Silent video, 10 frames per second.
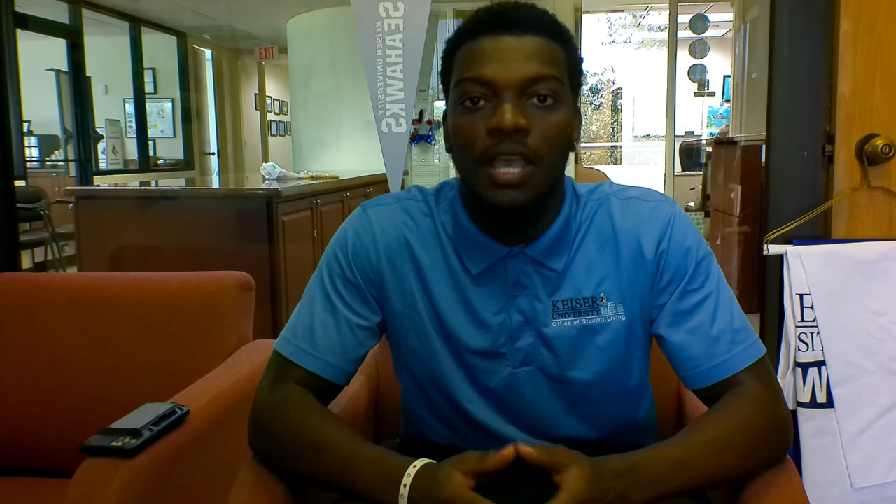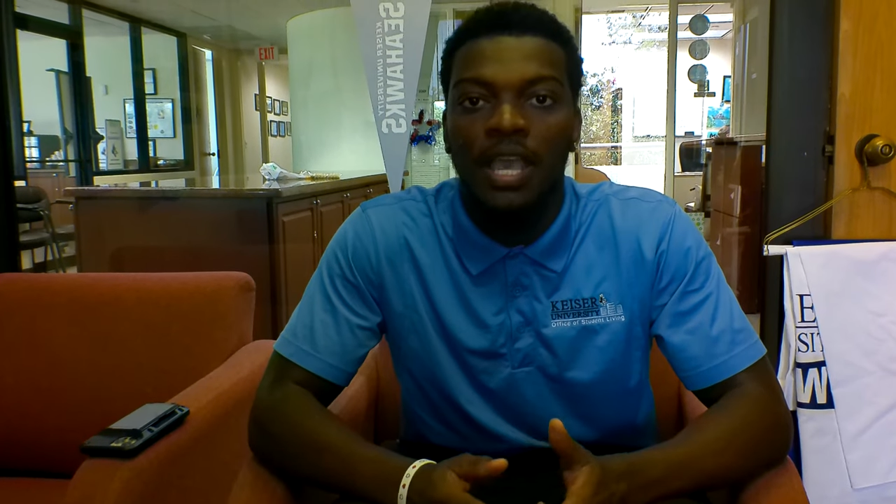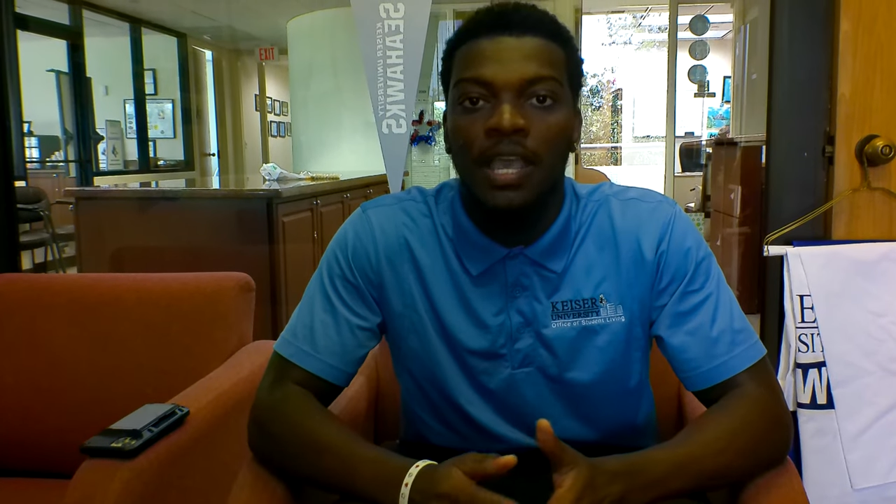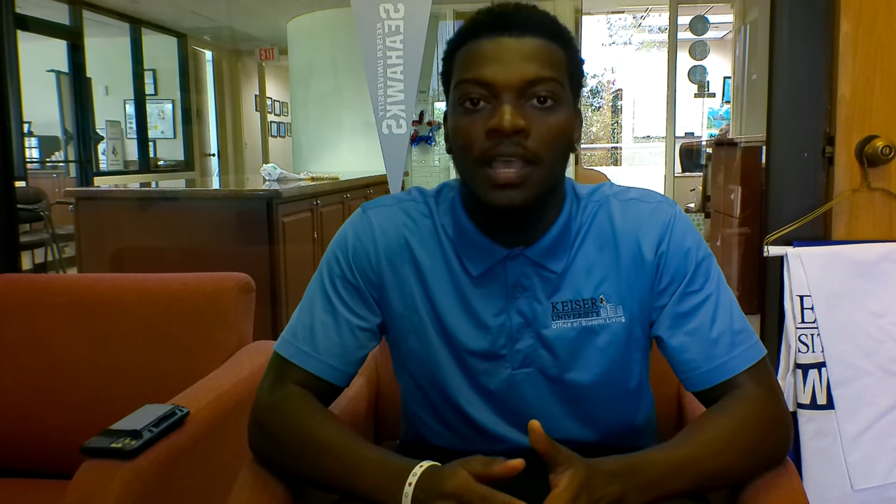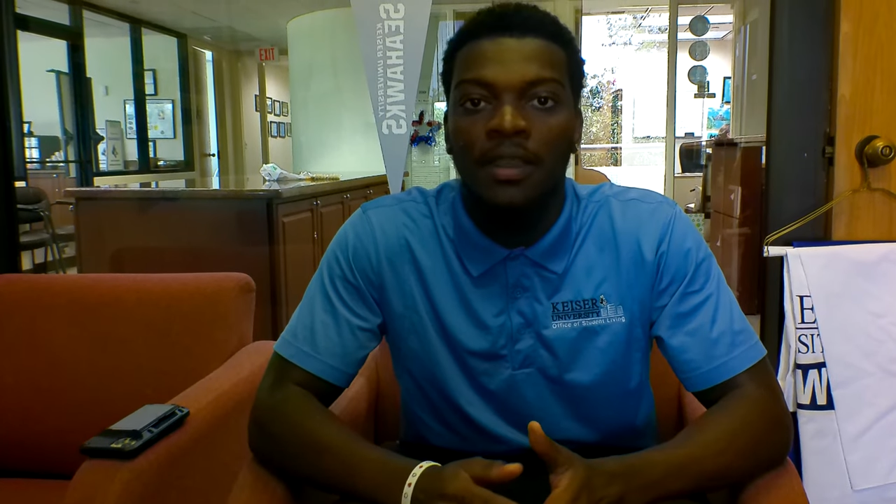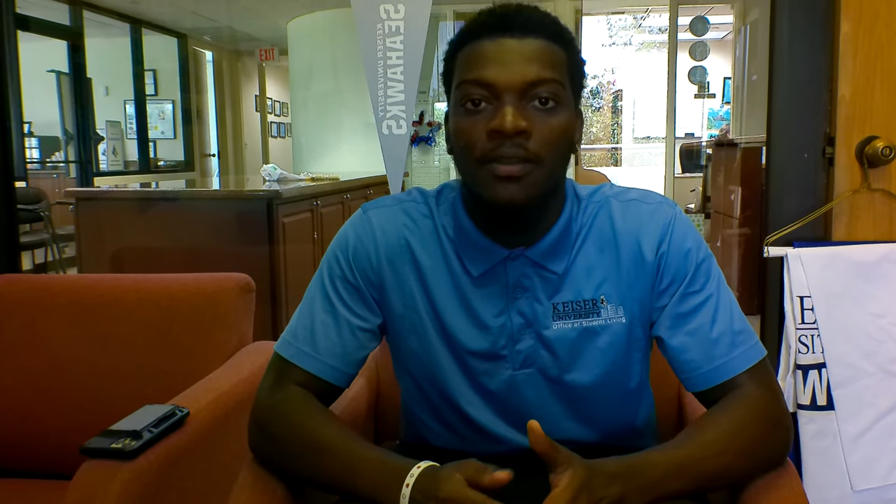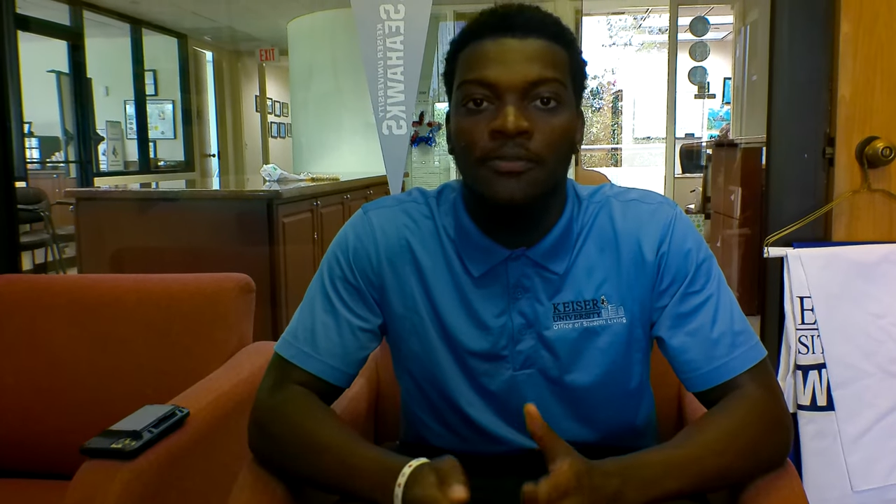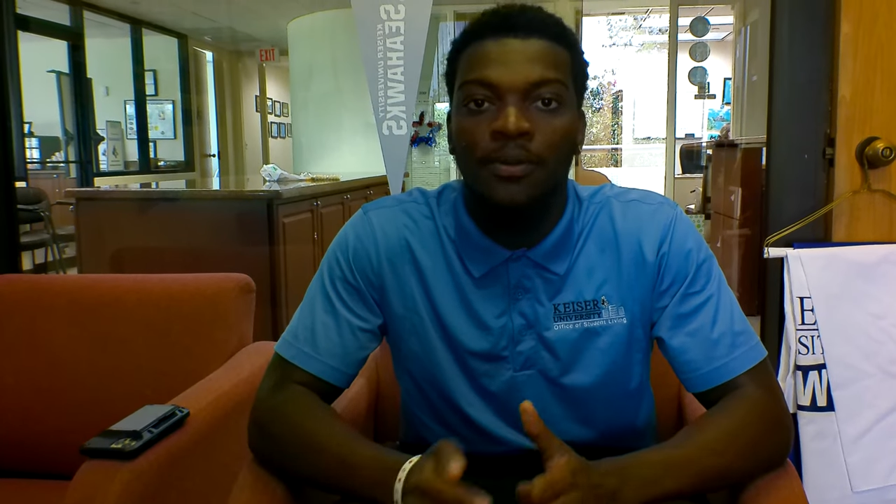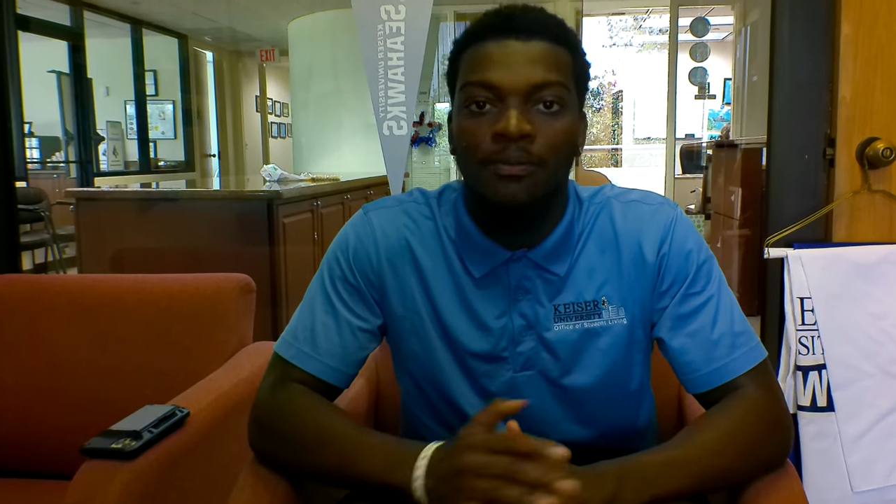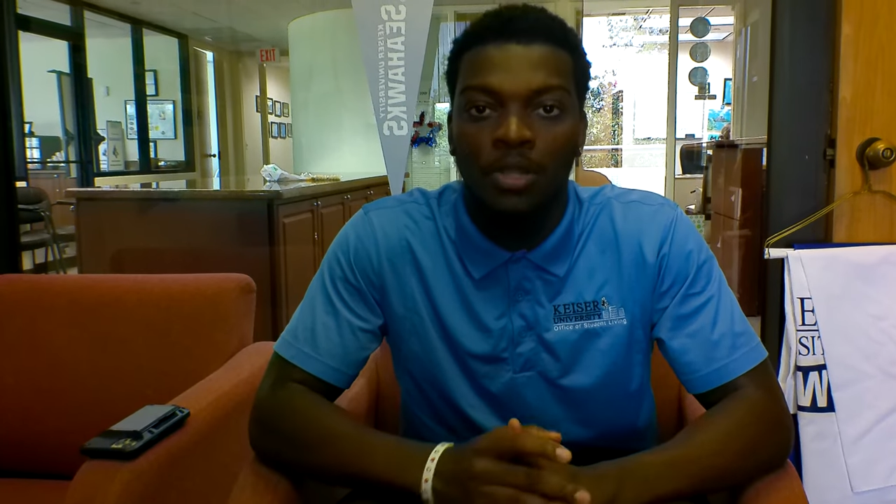And
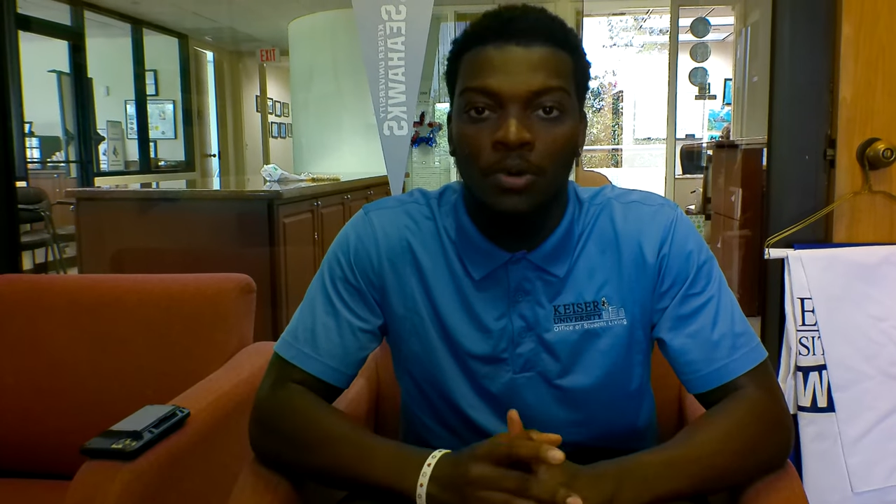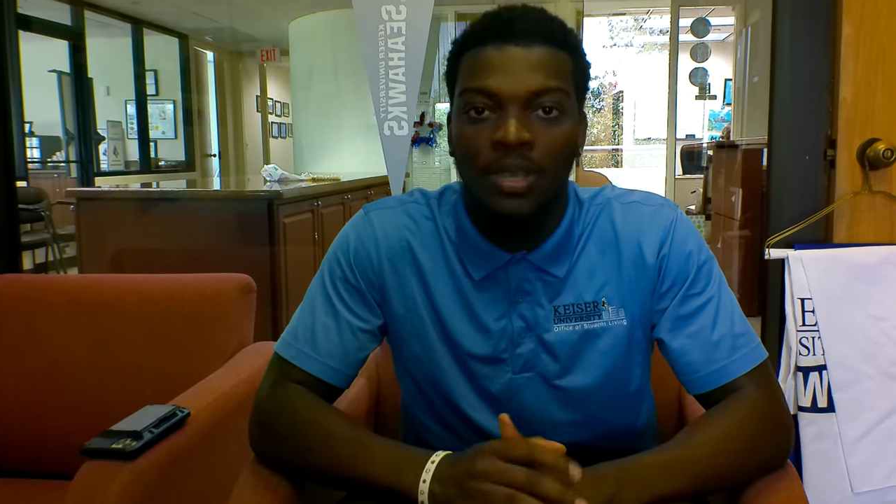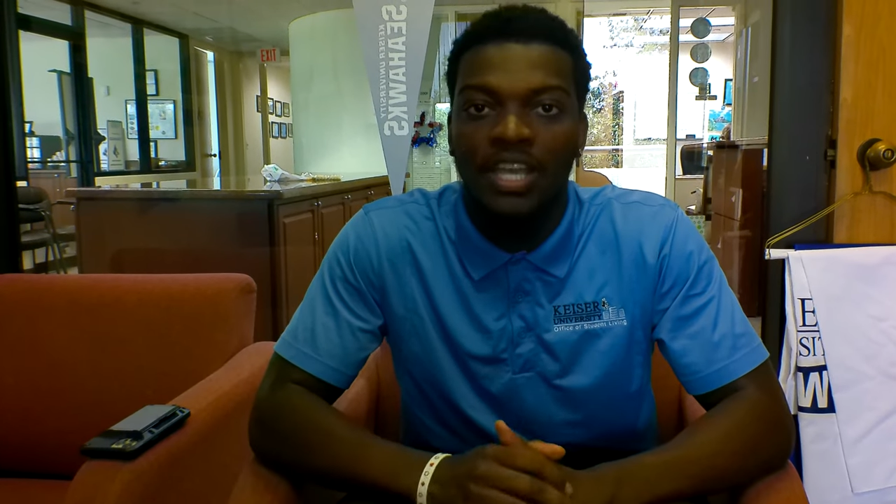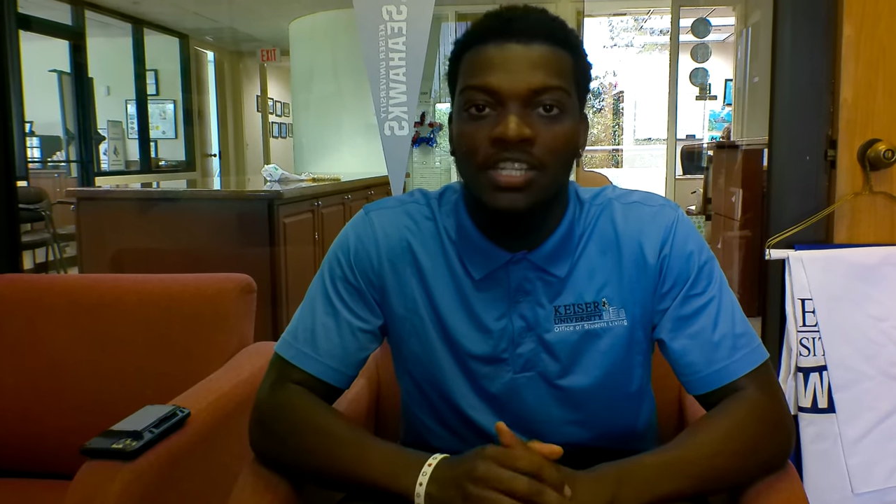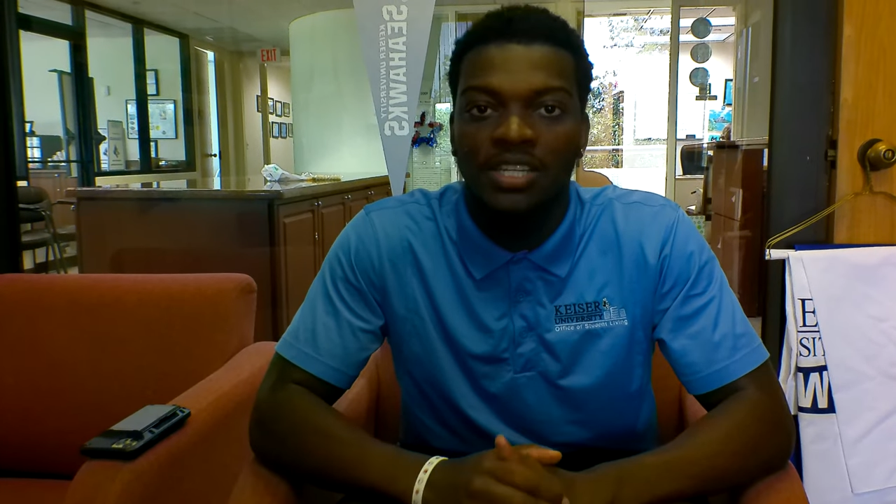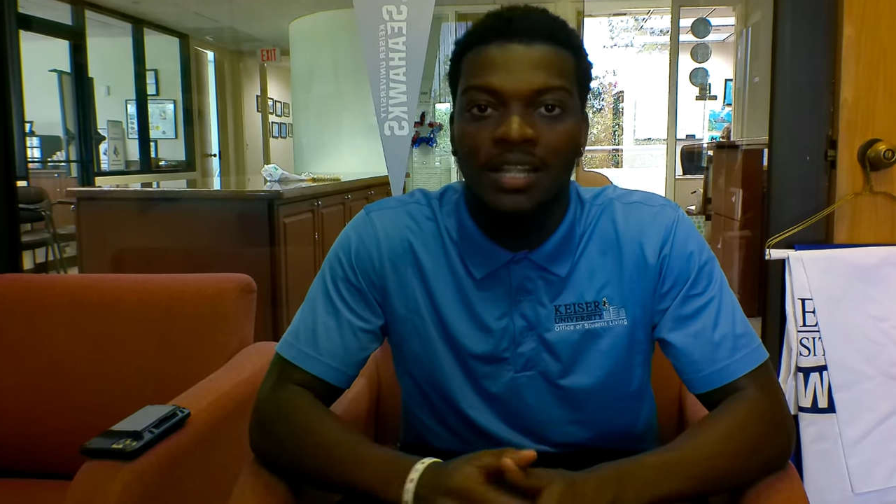from location,